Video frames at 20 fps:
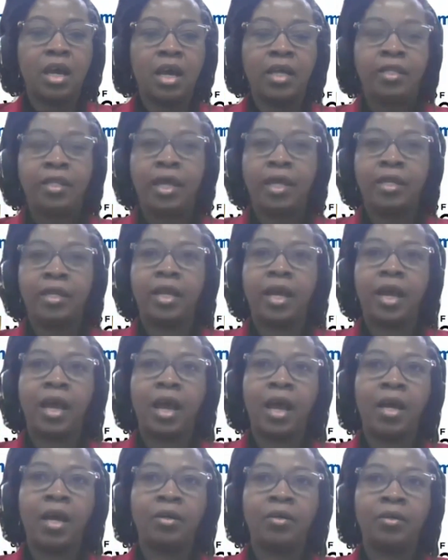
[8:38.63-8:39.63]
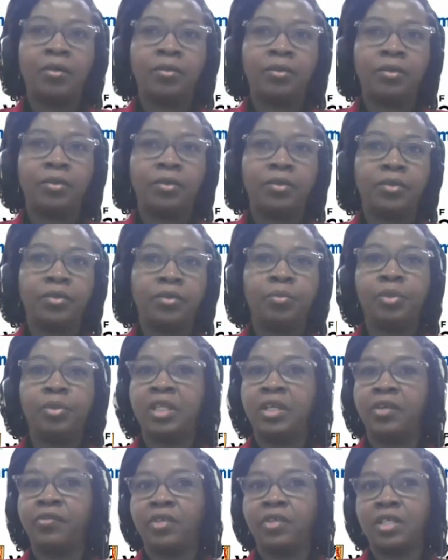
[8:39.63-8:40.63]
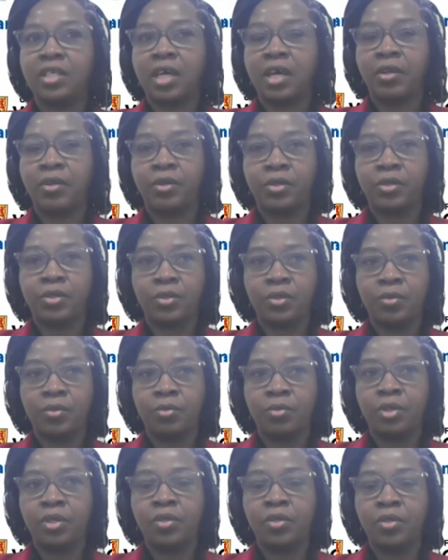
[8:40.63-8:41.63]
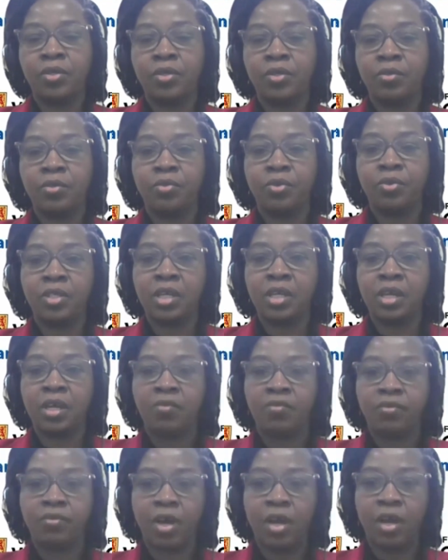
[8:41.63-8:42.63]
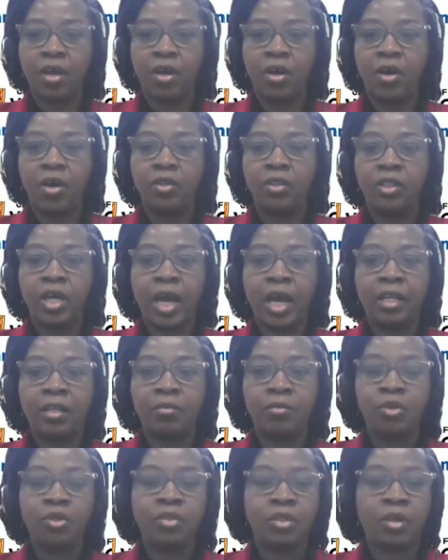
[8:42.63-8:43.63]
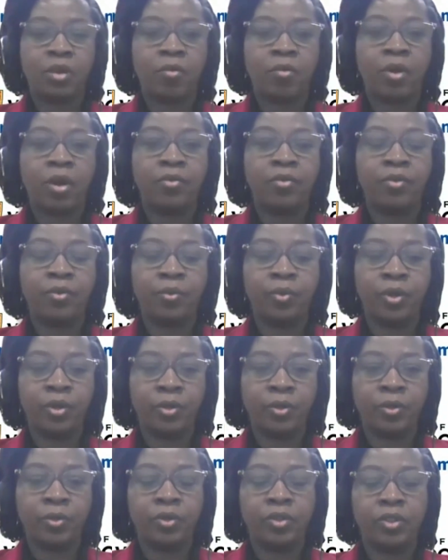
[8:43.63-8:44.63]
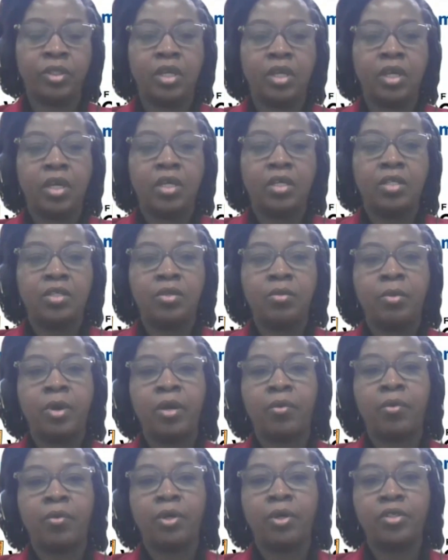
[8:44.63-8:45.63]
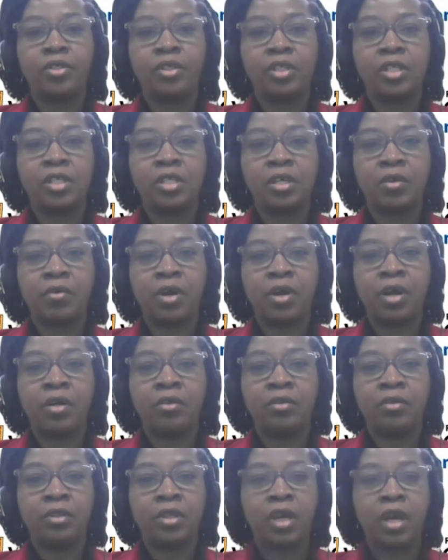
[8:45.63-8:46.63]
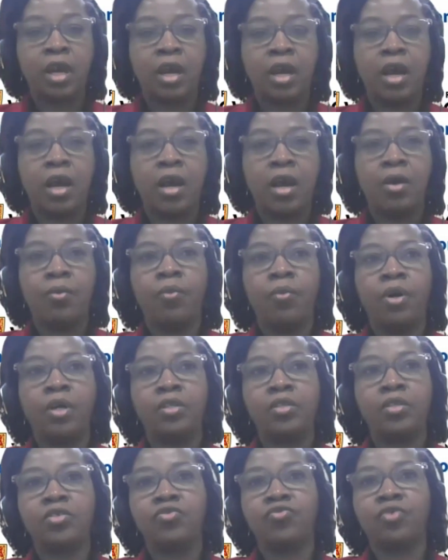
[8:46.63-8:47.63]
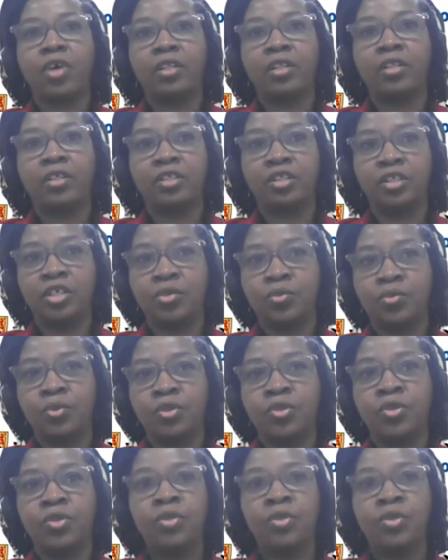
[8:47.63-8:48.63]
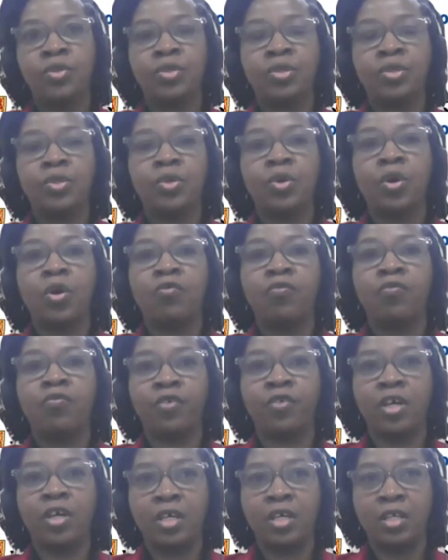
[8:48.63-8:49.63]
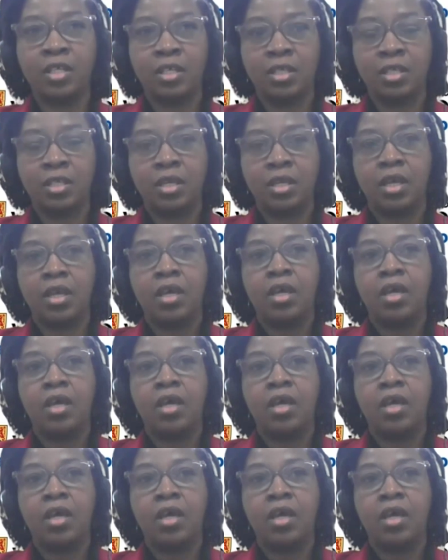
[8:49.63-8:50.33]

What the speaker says: and how you believe this can also be used to preserve other animals around the world. So my question is around what strategies would you use to convince